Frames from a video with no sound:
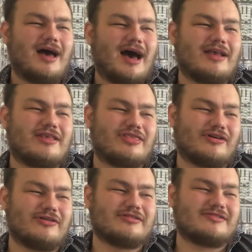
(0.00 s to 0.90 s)
And
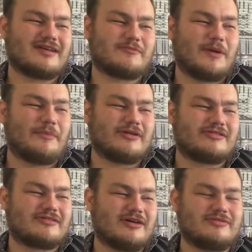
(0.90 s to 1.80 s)
Thorn just at one point
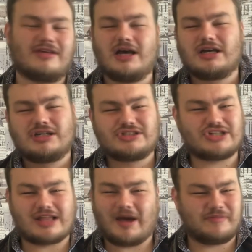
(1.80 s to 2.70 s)
just goes,
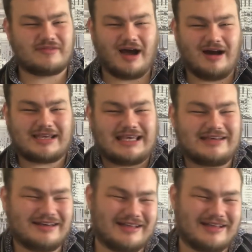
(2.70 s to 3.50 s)
shut up, Starkey.